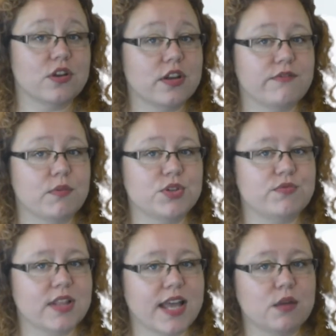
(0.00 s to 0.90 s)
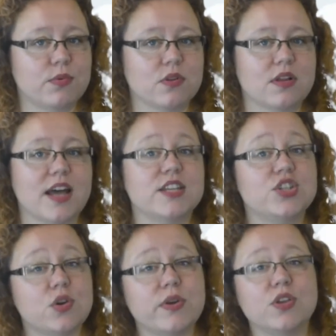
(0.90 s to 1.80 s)
learning from is reliable and is
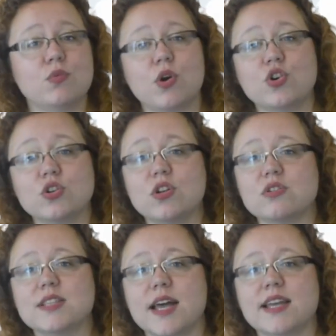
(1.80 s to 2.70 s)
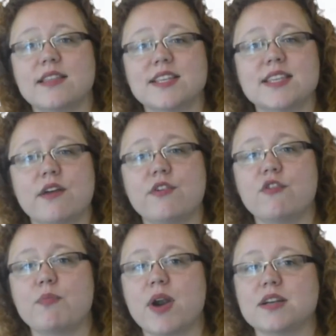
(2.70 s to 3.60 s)
showing you what good looks like in this area
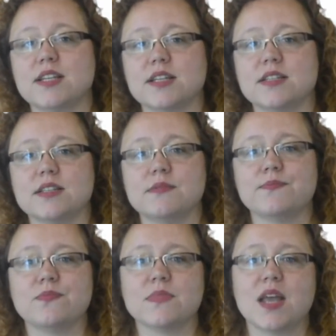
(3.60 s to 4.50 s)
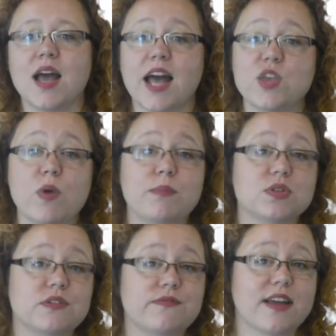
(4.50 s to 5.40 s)
of practice? Are you able
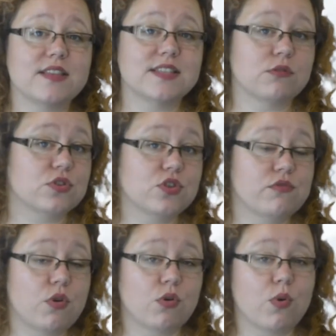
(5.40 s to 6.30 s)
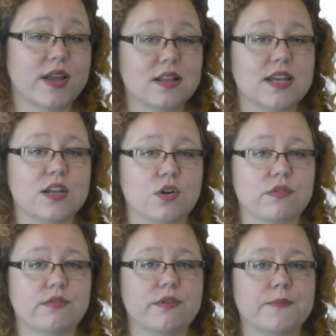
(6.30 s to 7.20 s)
to find this out on your own quickly
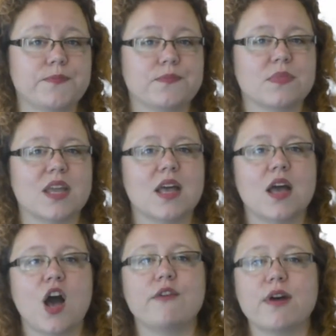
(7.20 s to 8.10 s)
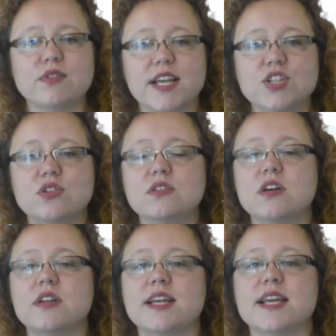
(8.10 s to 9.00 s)
enough? Foundational
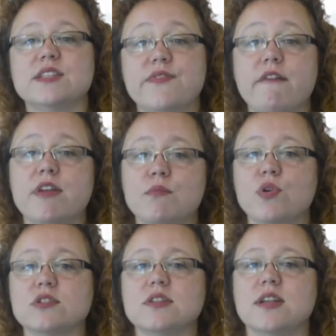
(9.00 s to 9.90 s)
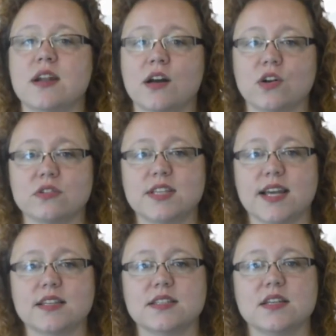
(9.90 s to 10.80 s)
learning is very important in our
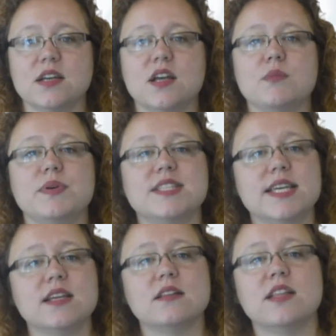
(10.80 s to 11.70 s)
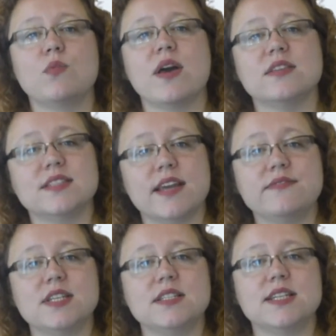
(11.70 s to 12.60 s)
context, particularly where the
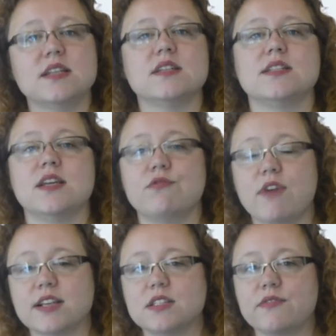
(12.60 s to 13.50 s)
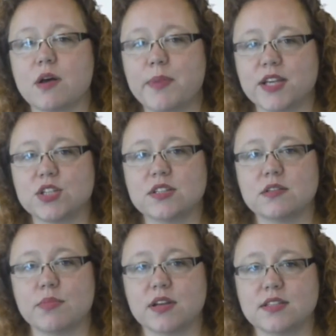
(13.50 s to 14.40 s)
safety, dignity and rights of our patients
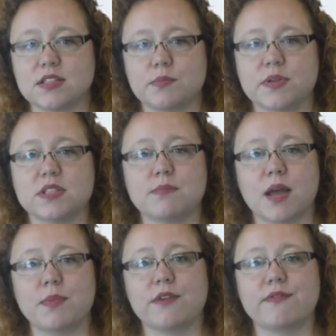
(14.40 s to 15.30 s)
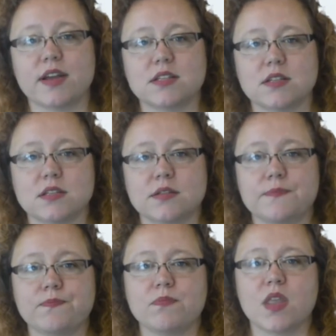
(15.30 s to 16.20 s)
and participants might be affected.
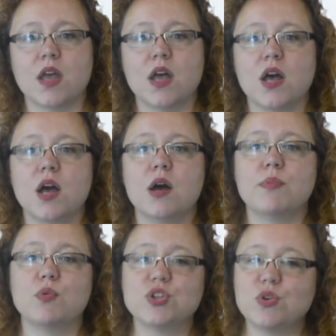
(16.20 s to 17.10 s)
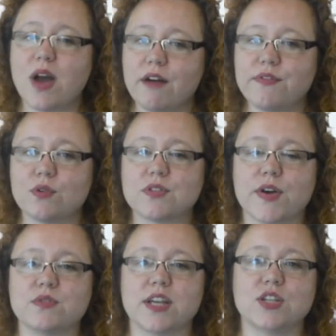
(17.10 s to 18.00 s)
But once you have those
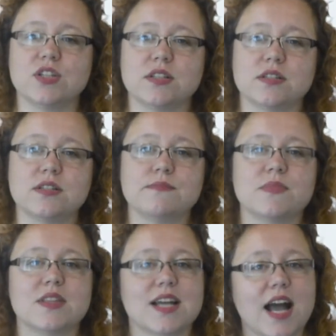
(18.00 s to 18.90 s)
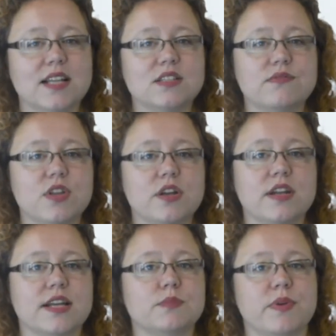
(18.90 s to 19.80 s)
foundations, the kinds of
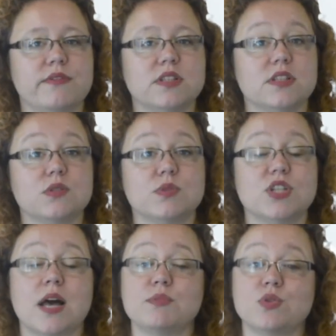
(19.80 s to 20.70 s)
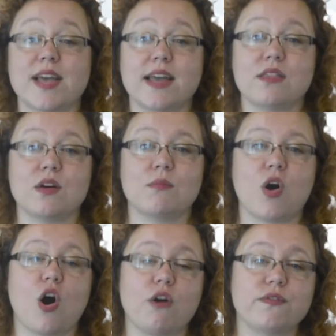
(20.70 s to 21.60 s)
learning experiences which help you gain them
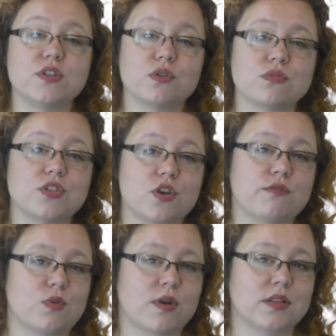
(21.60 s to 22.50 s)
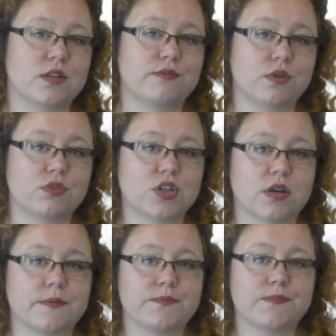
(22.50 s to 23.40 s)
often don't serve you well in the future.